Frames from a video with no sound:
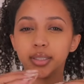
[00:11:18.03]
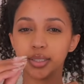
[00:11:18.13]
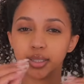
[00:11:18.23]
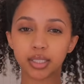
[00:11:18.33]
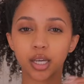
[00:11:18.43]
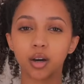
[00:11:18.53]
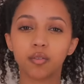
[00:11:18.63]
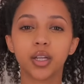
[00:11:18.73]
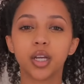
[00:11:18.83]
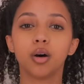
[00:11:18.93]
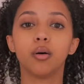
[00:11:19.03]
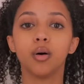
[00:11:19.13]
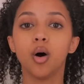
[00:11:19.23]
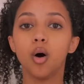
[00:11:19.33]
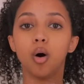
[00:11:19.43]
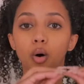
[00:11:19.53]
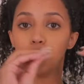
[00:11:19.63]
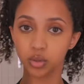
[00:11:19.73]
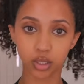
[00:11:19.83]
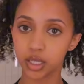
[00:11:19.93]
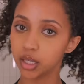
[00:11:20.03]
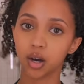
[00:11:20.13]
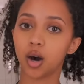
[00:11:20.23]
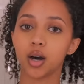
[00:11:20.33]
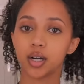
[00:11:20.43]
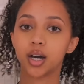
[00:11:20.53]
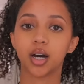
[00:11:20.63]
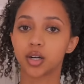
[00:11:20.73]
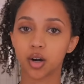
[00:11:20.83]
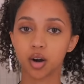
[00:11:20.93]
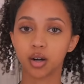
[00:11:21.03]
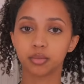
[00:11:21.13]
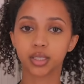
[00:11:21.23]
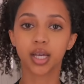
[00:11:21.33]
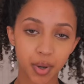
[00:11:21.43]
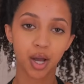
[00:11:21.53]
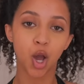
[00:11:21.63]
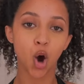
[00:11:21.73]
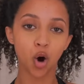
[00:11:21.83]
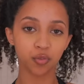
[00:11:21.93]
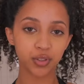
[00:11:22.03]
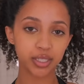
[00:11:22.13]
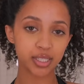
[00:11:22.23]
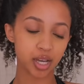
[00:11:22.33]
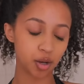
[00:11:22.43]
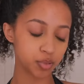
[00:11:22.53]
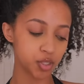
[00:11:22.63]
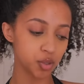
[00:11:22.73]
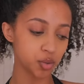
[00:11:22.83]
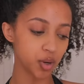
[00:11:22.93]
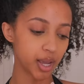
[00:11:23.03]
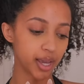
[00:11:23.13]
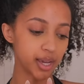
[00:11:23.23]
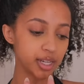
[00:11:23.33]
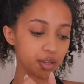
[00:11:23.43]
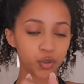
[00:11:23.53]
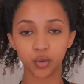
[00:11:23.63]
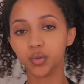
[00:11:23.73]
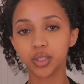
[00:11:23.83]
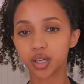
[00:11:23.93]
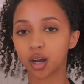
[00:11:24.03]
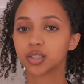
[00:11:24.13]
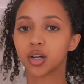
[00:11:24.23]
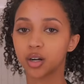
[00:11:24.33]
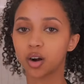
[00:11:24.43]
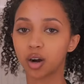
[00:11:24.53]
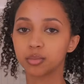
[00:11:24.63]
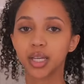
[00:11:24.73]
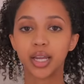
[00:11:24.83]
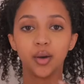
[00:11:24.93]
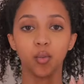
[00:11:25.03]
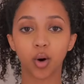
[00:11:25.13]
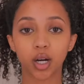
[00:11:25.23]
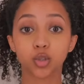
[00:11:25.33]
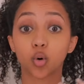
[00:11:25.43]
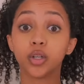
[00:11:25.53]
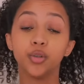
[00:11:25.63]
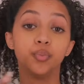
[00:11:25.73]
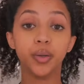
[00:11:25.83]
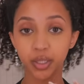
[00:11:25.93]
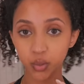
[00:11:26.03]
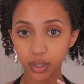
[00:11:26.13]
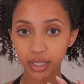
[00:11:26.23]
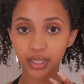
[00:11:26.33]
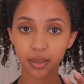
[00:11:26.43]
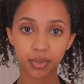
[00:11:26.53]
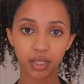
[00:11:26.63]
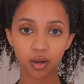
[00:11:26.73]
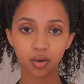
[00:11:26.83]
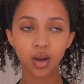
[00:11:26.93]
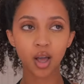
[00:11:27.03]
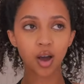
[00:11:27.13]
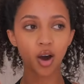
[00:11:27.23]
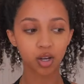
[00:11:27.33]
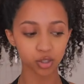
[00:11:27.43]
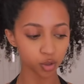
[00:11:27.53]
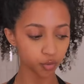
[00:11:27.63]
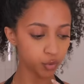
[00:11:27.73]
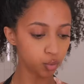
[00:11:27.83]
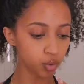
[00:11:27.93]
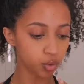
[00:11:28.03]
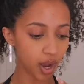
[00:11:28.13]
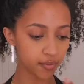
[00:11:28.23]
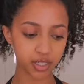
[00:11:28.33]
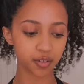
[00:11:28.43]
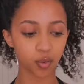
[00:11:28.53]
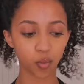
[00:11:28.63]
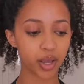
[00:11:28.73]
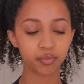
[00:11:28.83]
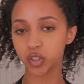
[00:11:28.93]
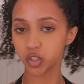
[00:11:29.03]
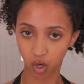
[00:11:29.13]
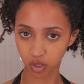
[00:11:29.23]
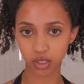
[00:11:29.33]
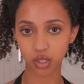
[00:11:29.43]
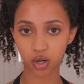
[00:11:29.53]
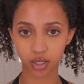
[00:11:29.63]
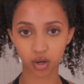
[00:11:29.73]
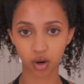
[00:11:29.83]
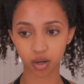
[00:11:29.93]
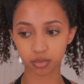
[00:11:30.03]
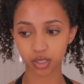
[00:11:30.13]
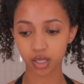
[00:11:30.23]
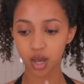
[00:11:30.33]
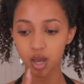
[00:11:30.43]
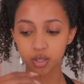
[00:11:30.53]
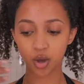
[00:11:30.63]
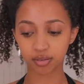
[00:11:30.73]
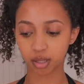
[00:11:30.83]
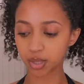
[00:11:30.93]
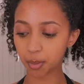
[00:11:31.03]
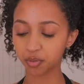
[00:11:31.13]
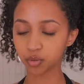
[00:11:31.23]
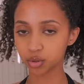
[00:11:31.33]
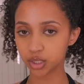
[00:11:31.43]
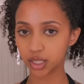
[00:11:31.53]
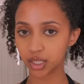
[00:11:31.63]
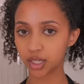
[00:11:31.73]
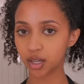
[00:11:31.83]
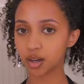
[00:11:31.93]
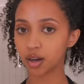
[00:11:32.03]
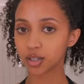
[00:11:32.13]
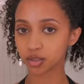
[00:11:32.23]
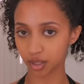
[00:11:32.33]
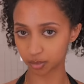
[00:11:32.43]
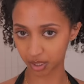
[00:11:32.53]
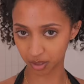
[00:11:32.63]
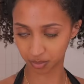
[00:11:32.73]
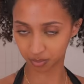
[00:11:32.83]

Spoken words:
detail video only on underarms, but hopefully this helps you. And if you do detox your underarms and it works, or you've been doing it, let me know. Also, if you have a different way of detoxing your underarms, you have some type of routine, also let me know.